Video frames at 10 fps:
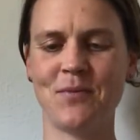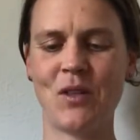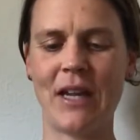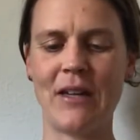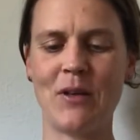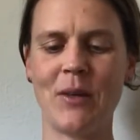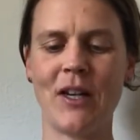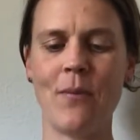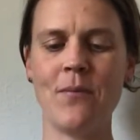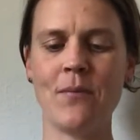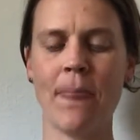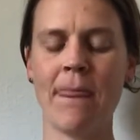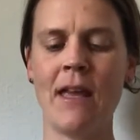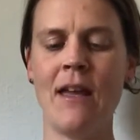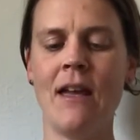Okay, here we go.
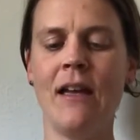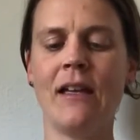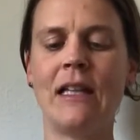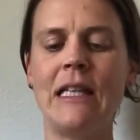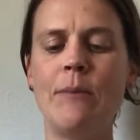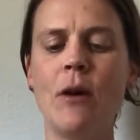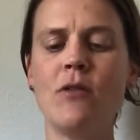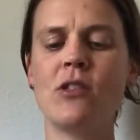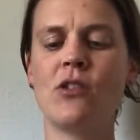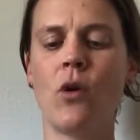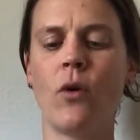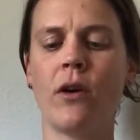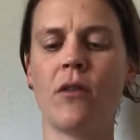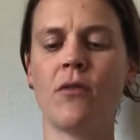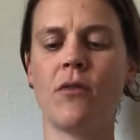Clebo
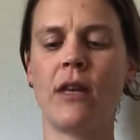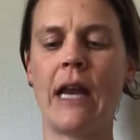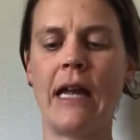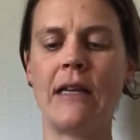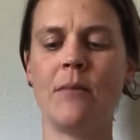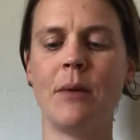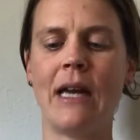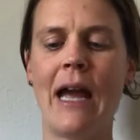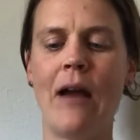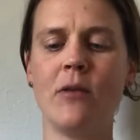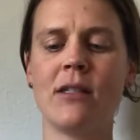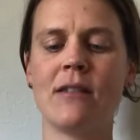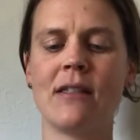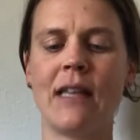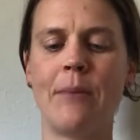snored through the night, but House
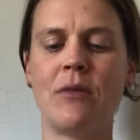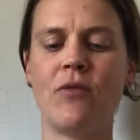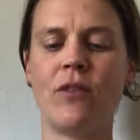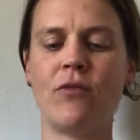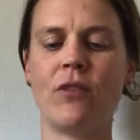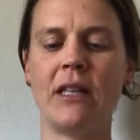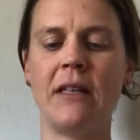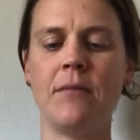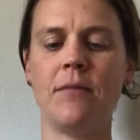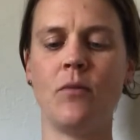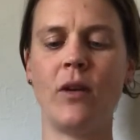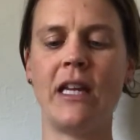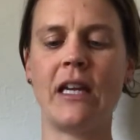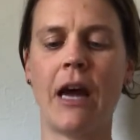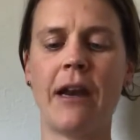slept fitfully. When he
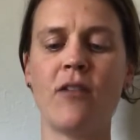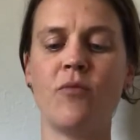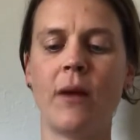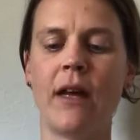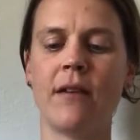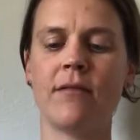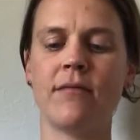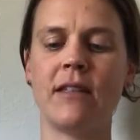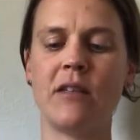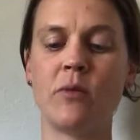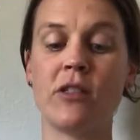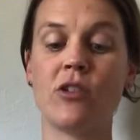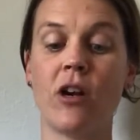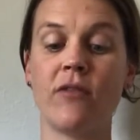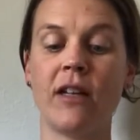got out of bed, he was
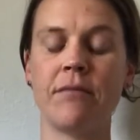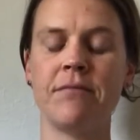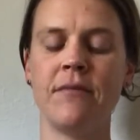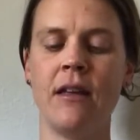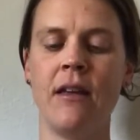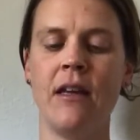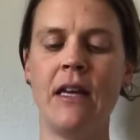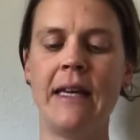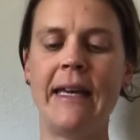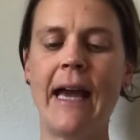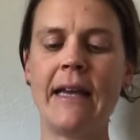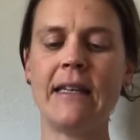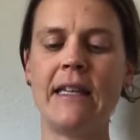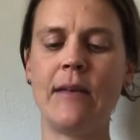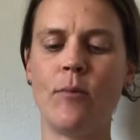starving. He hadn't
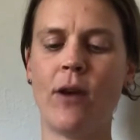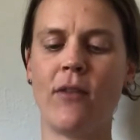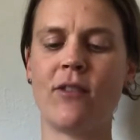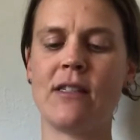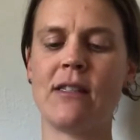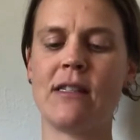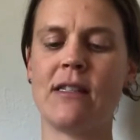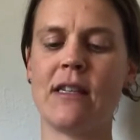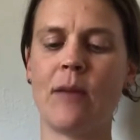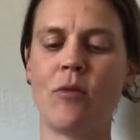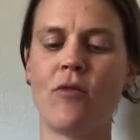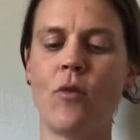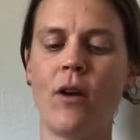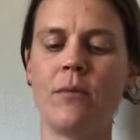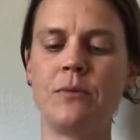eaten breakfast since the day before.